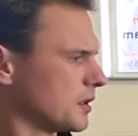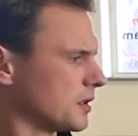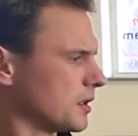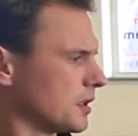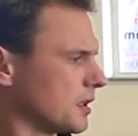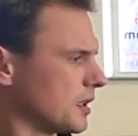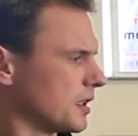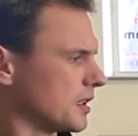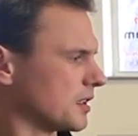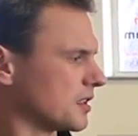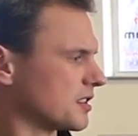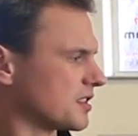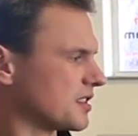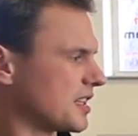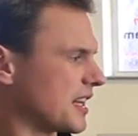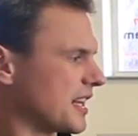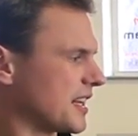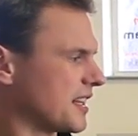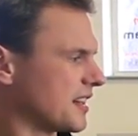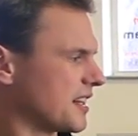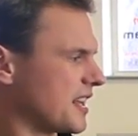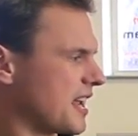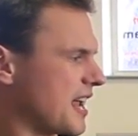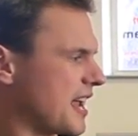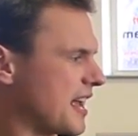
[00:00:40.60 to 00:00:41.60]
Alter G
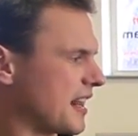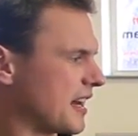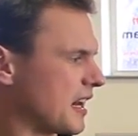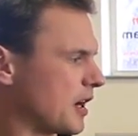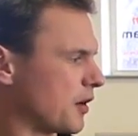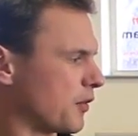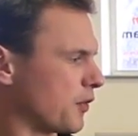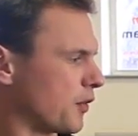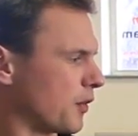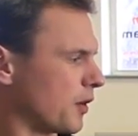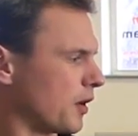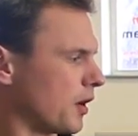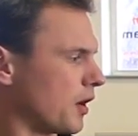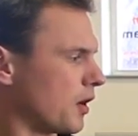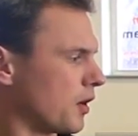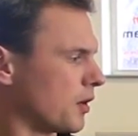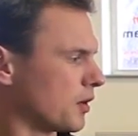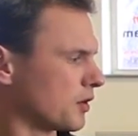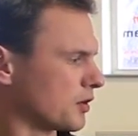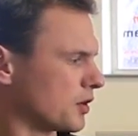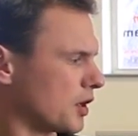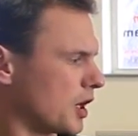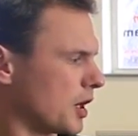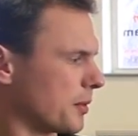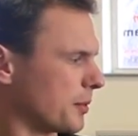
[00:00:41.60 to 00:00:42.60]
bionic leg.
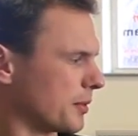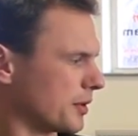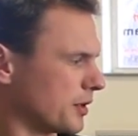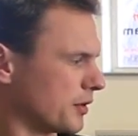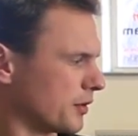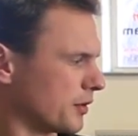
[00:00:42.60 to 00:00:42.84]
It helps